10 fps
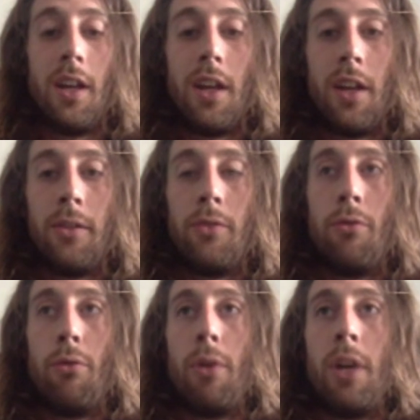
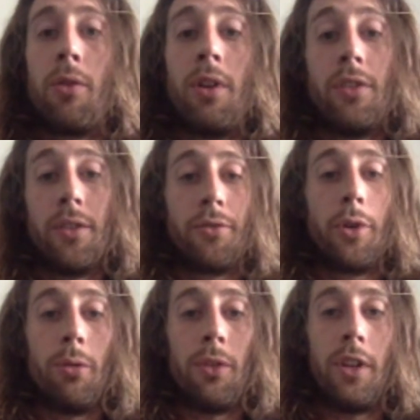to increase the
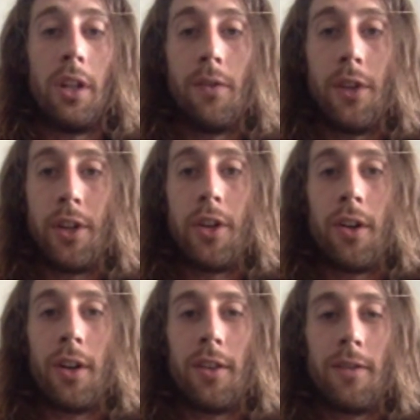frequency of the
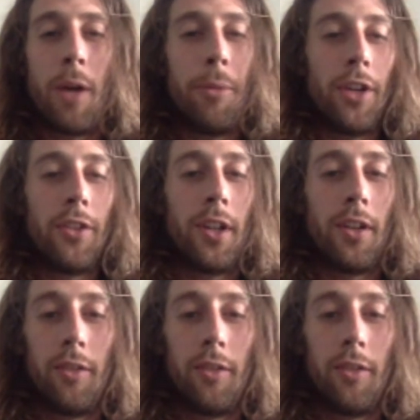occurrence, if that makes sense.